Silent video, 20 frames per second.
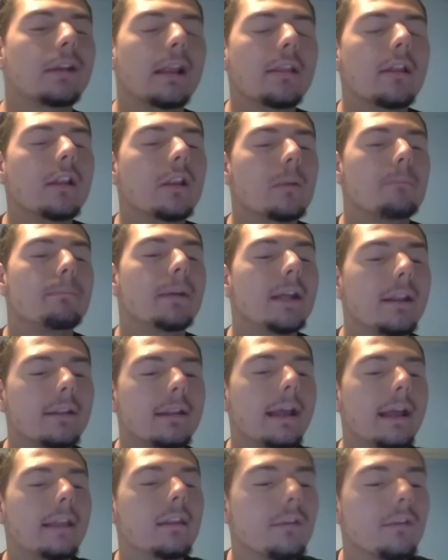that's not the biggest
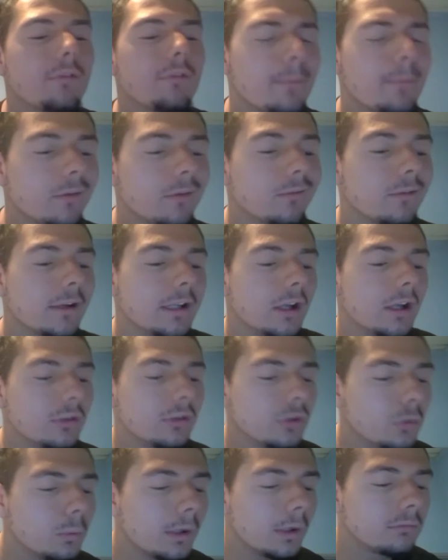thing I love about Trae Young.
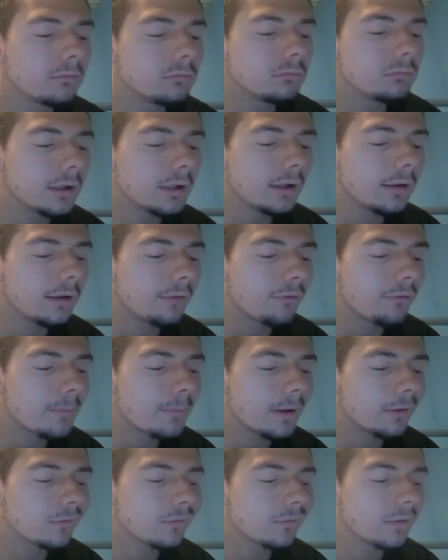You know what I really love
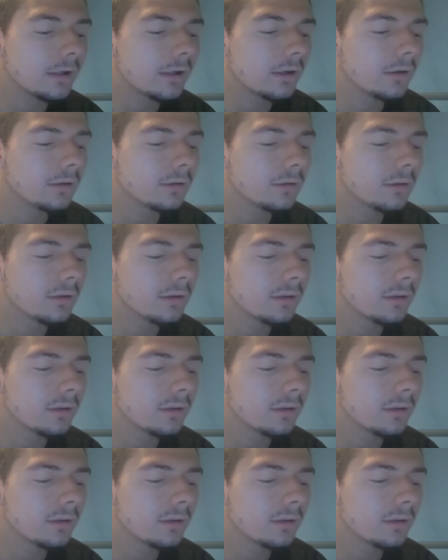about Trae Young?